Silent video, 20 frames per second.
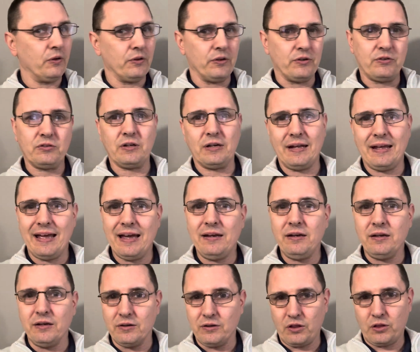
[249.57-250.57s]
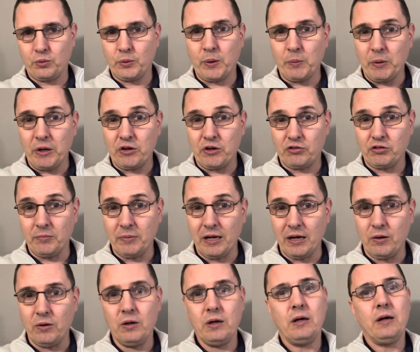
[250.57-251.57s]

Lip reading: this is going to end in 3 weeks from now,